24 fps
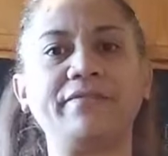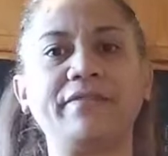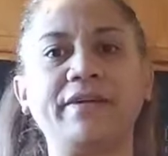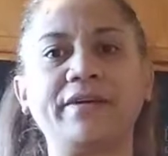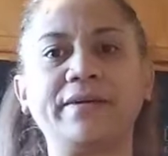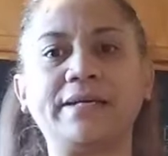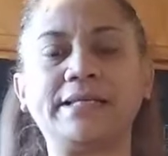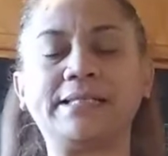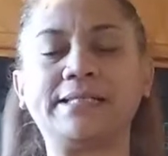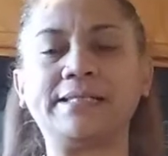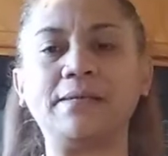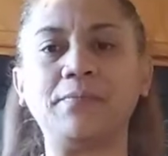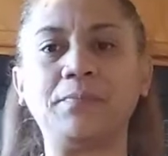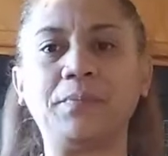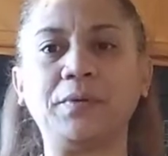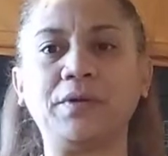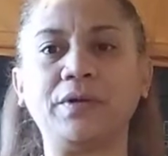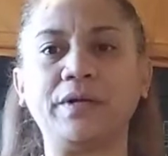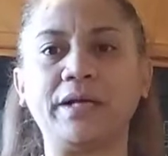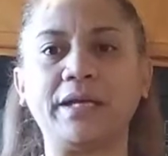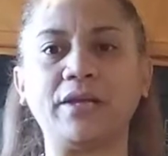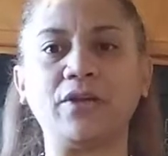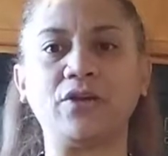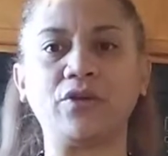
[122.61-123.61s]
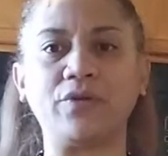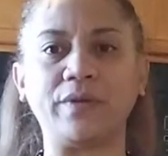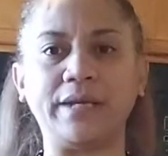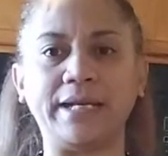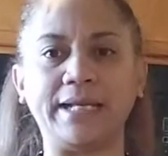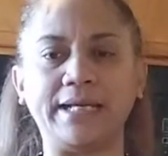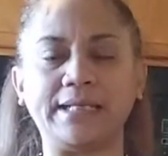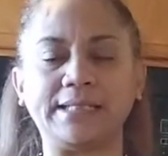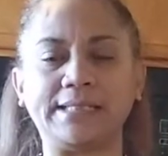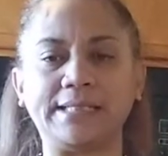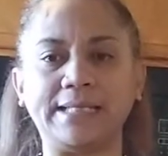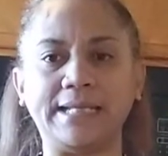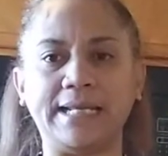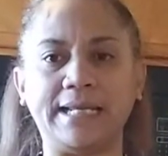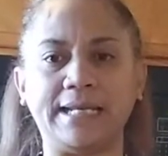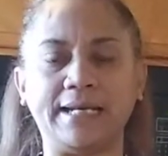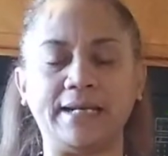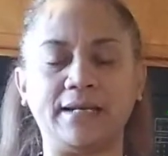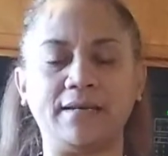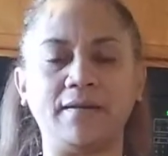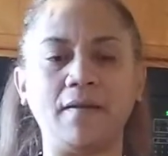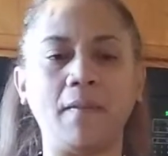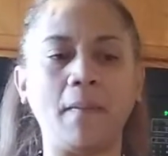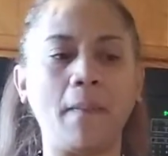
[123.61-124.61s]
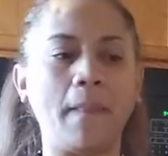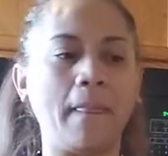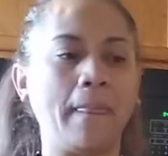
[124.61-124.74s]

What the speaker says: very simple ingredients needed: